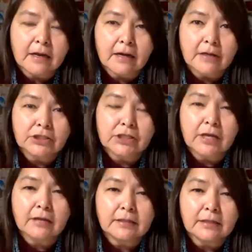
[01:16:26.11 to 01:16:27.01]
sean
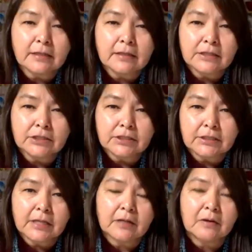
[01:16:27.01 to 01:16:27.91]
de don nudget na
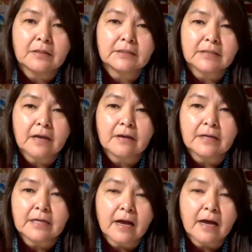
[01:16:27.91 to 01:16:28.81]
hot
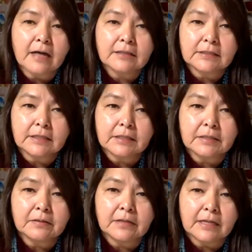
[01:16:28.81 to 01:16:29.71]
Ádístsiin le
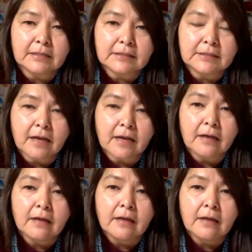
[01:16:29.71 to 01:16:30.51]
go nalsa